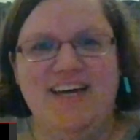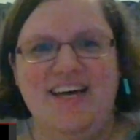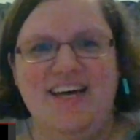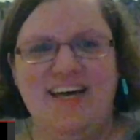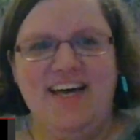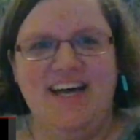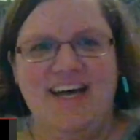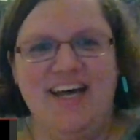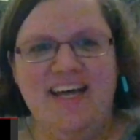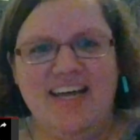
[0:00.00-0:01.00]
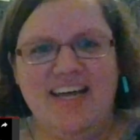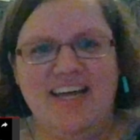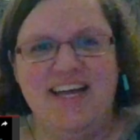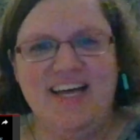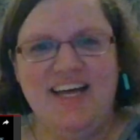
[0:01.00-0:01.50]
That was
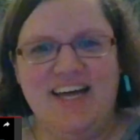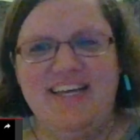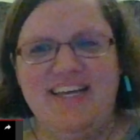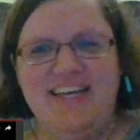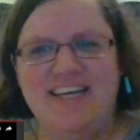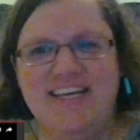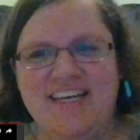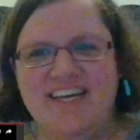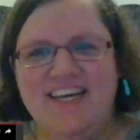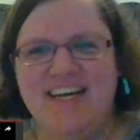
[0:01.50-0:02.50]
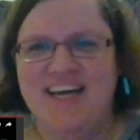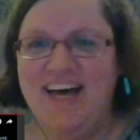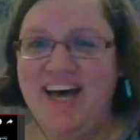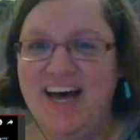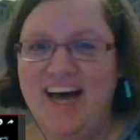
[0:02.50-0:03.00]
adorable. I
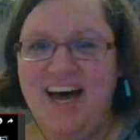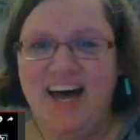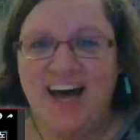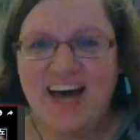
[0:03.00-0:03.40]
loved that.